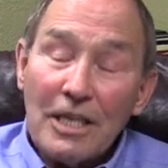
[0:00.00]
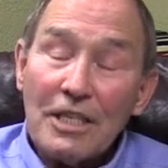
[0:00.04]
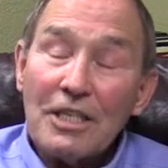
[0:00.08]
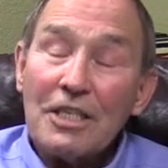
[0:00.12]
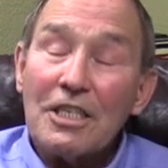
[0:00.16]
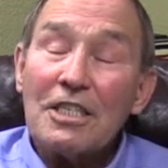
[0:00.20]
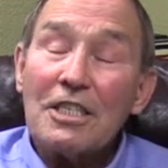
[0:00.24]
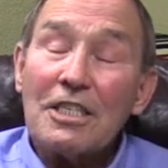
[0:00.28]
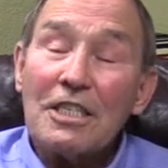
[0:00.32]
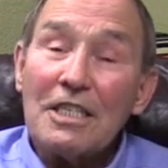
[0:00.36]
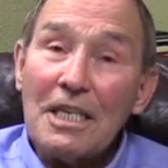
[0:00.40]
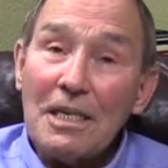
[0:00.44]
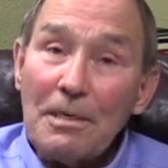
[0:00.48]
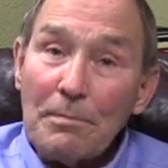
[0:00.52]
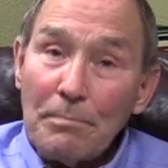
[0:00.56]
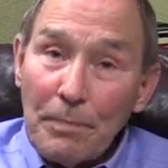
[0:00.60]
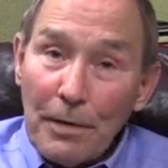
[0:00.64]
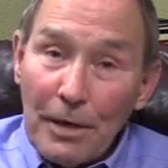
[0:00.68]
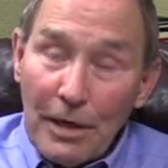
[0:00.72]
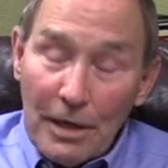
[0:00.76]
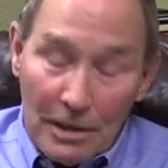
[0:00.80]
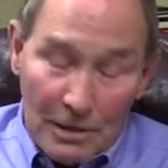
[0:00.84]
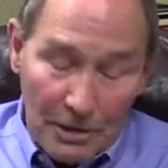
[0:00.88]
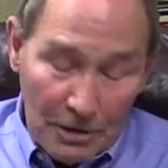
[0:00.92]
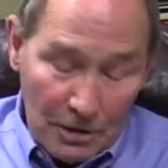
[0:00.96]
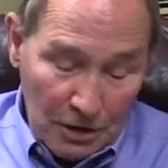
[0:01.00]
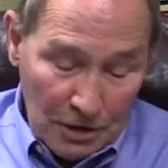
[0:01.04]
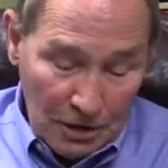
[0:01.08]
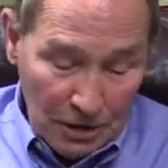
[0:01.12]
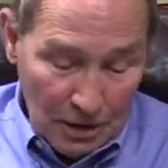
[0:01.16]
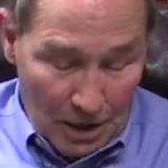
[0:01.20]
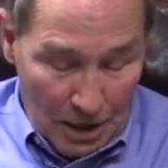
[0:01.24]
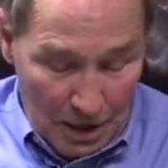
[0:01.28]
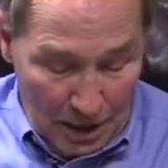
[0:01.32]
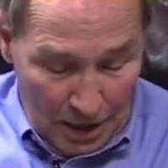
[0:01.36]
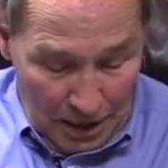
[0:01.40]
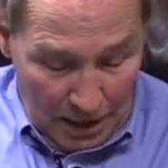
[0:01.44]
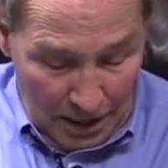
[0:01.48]
Seat belts
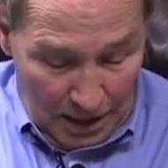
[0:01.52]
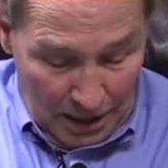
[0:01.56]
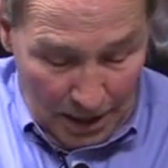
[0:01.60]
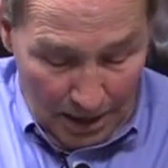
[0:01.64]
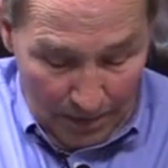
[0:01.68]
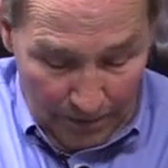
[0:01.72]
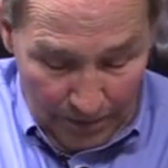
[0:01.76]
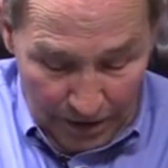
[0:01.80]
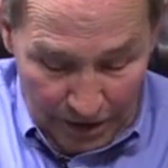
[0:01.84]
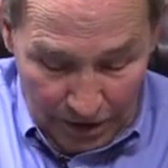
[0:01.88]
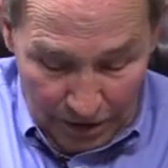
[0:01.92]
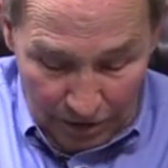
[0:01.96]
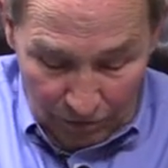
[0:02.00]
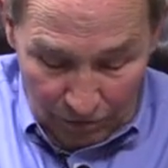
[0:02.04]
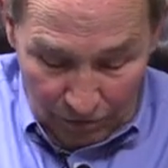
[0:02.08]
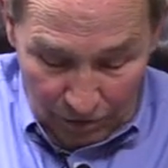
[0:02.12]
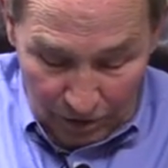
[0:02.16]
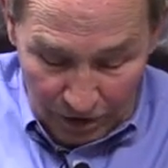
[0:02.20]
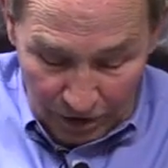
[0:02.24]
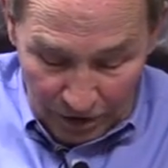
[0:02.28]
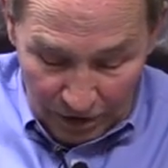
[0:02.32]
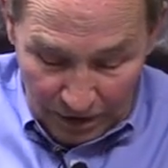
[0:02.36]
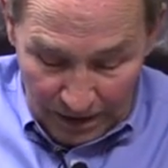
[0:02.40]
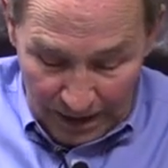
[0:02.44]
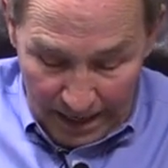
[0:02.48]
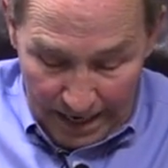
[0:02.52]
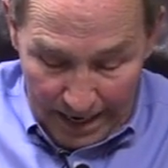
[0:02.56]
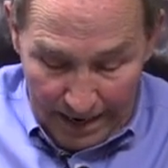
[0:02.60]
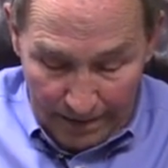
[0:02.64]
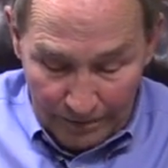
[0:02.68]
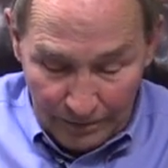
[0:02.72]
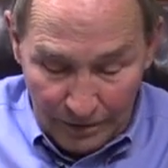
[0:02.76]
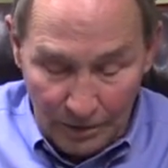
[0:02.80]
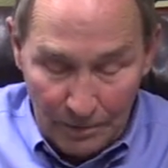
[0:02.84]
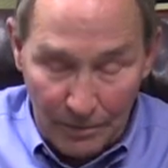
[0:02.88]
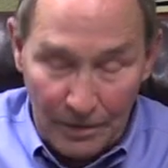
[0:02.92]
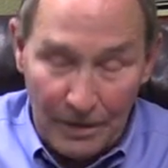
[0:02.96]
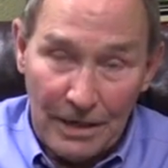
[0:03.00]
coming across the
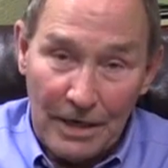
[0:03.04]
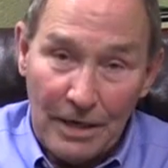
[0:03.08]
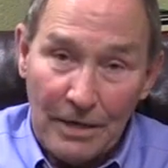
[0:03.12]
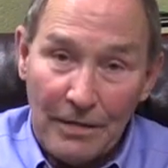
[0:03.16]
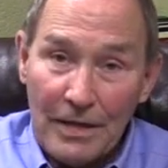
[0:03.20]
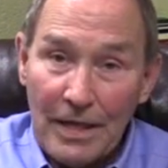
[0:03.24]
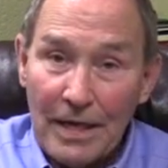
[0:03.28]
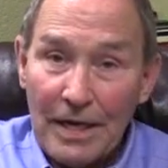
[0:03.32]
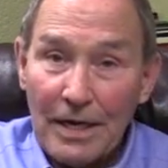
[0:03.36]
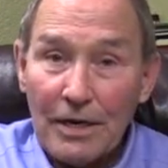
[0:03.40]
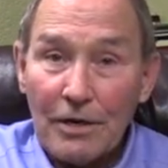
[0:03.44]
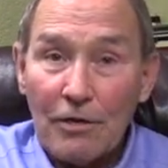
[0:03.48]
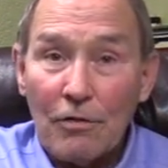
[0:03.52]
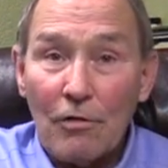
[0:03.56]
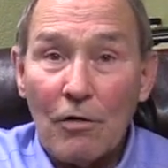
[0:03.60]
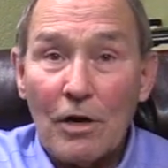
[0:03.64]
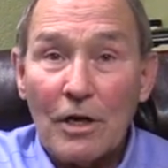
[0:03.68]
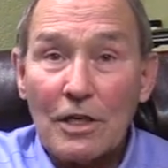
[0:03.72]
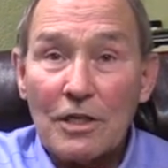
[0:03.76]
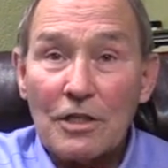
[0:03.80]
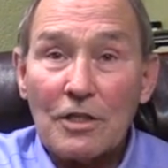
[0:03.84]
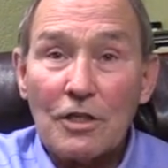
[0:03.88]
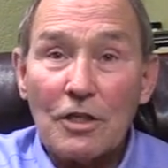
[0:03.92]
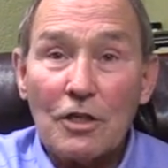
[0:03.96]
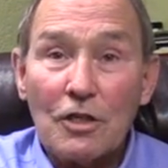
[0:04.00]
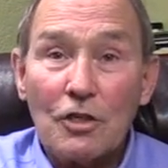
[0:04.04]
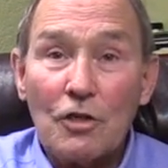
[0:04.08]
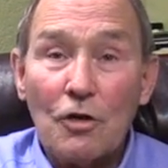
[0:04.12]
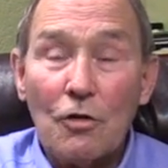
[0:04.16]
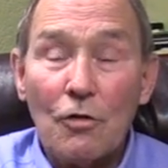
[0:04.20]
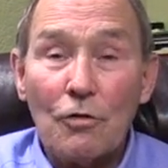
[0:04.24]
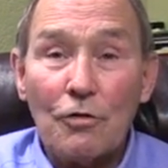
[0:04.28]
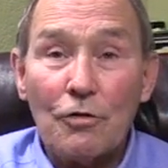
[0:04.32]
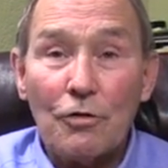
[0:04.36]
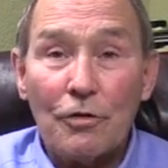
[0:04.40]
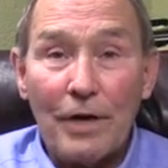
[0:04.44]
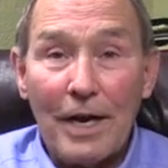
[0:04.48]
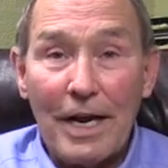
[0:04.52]
abdomen and then across the
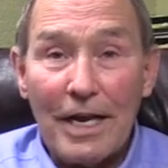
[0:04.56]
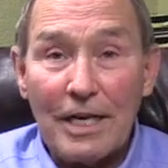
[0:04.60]
shoulder.